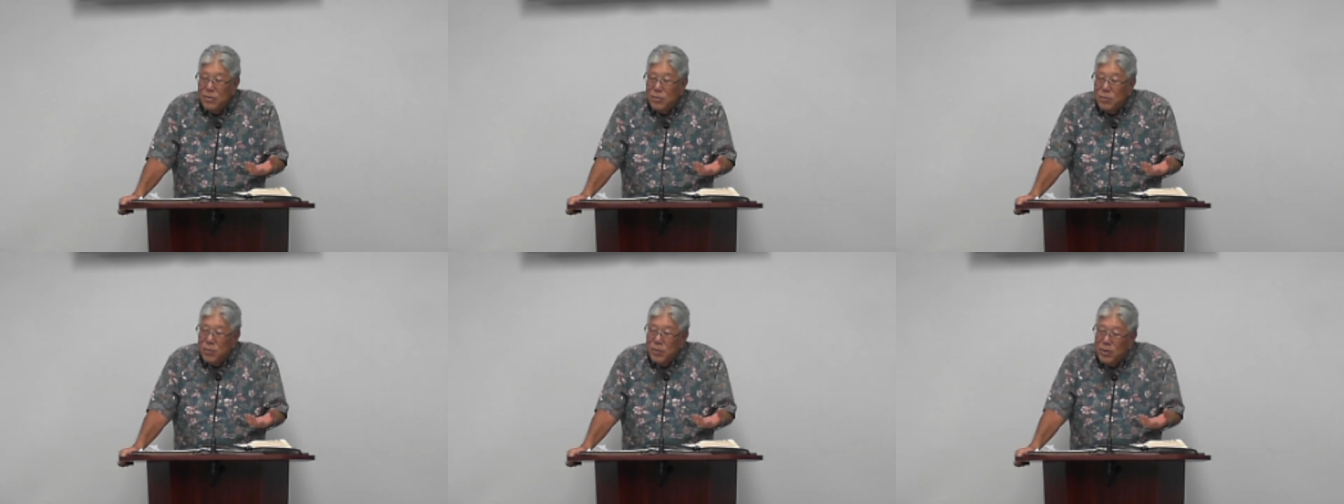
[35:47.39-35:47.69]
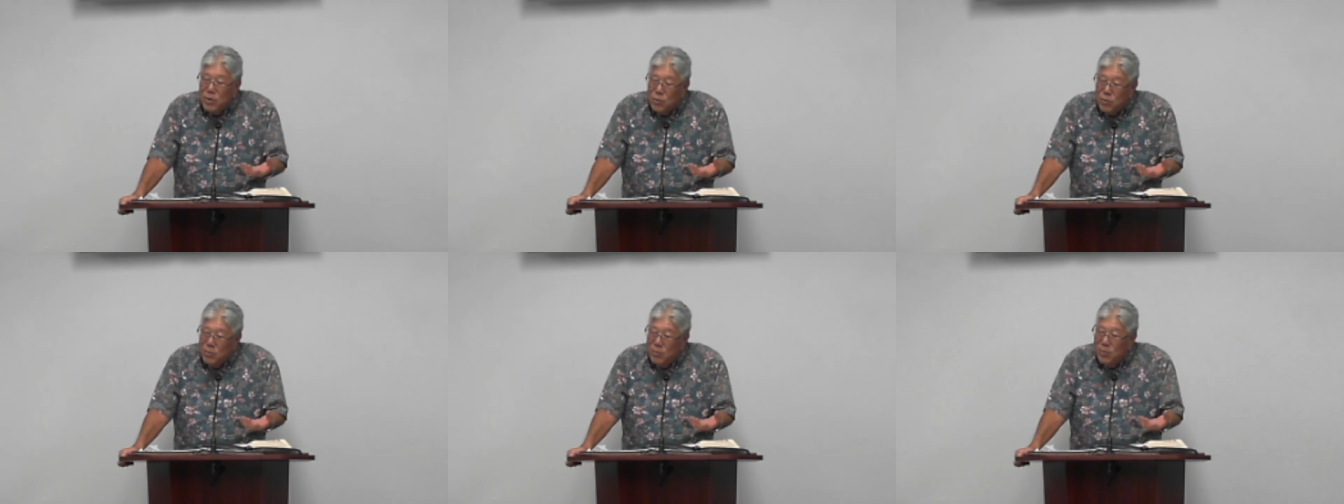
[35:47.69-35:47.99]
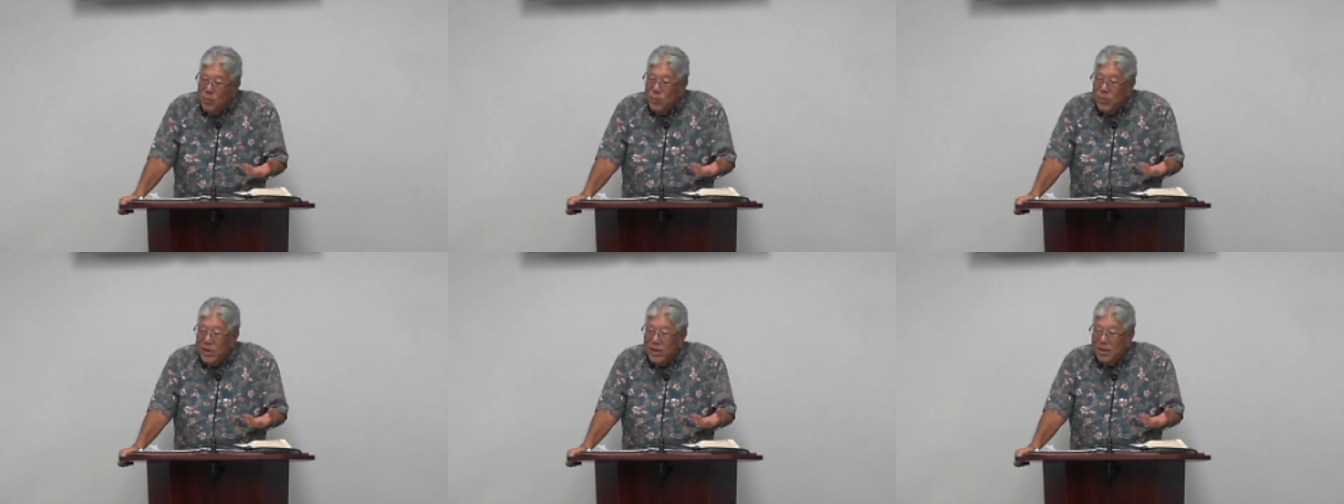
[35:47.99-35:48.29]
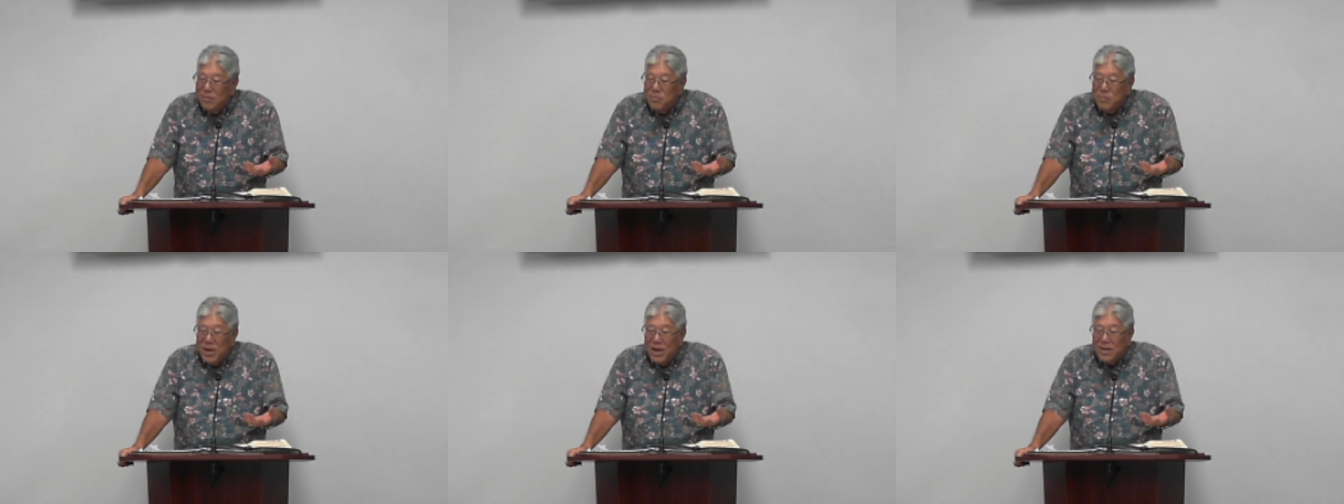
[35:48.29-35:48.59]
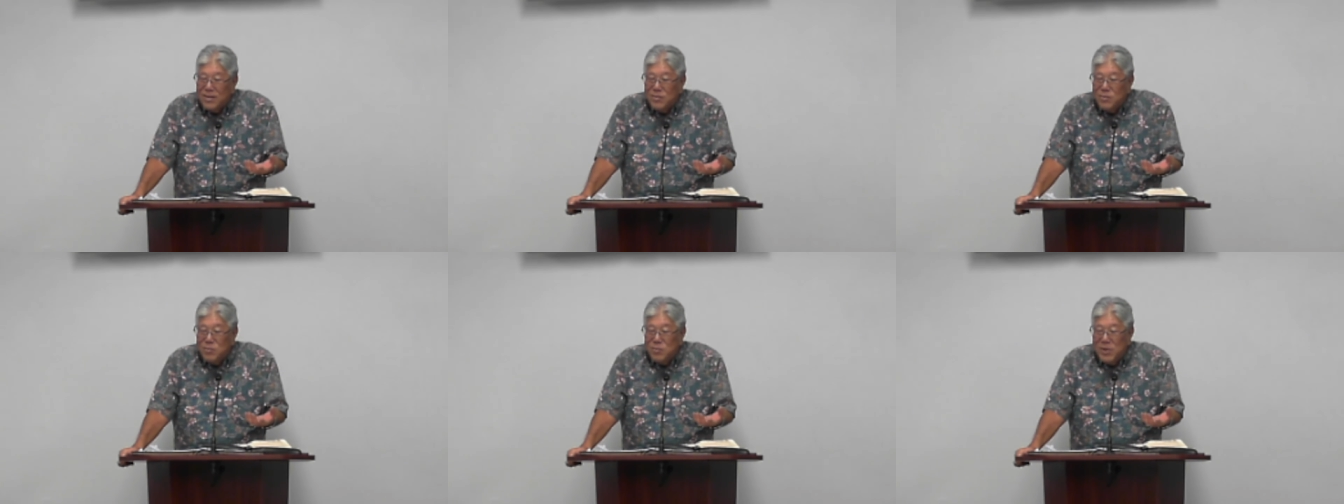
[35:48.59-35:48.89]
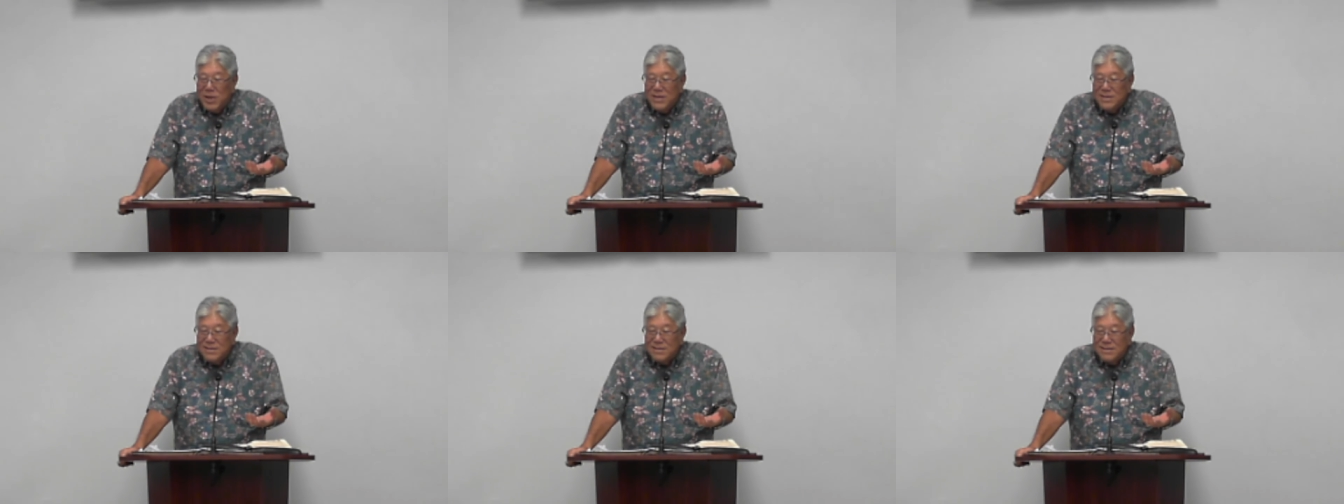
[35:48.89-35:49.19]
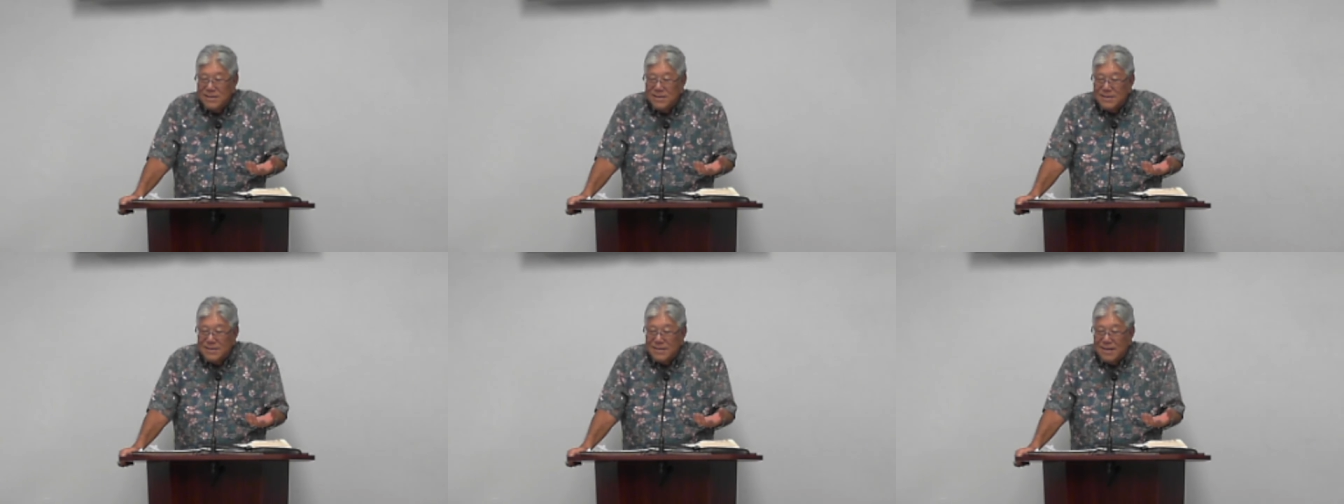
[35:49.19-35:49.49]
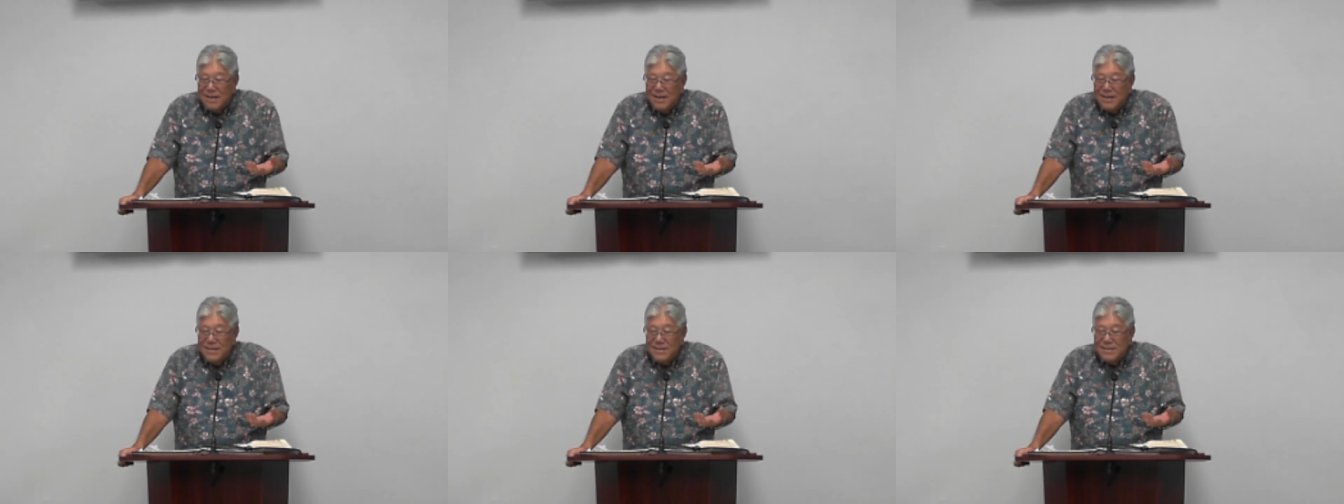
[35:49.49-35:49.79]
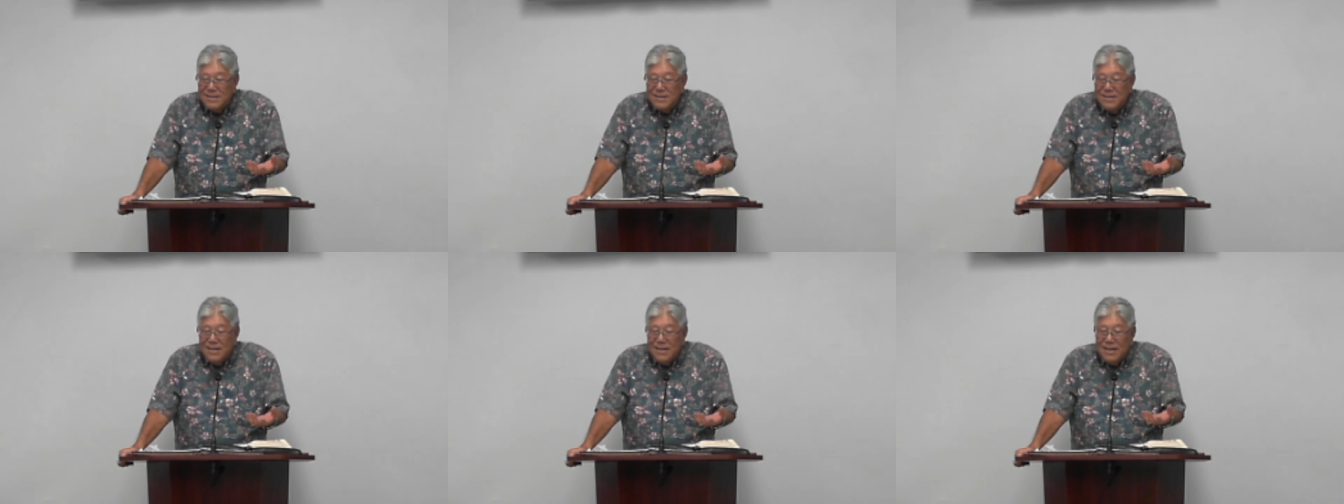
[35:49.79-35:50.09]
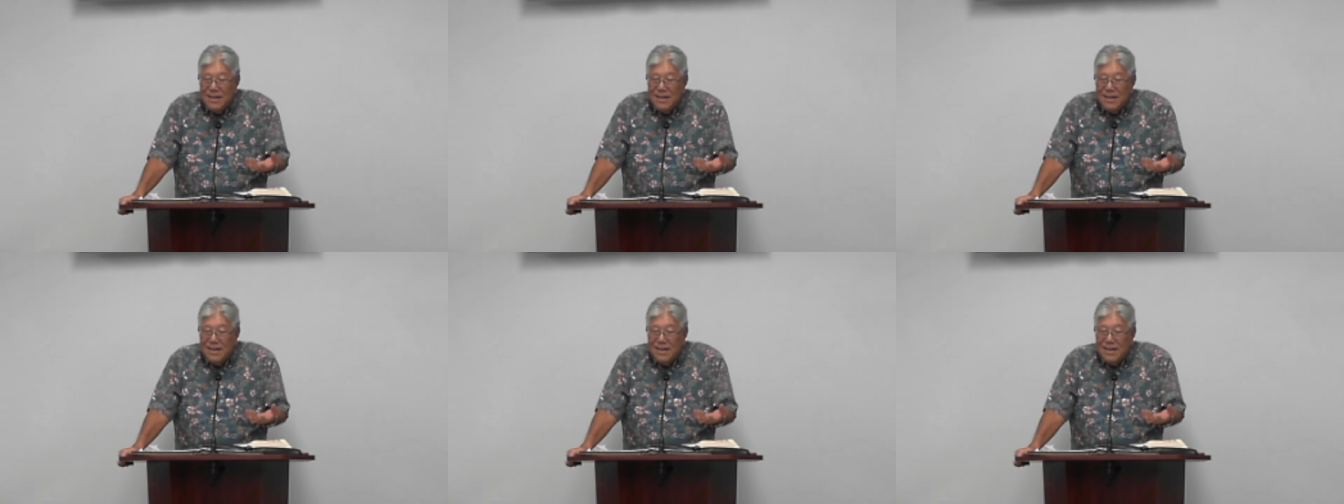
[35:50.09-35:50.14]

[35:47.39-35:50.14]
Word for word: You know, we go, we get back to basics, guys,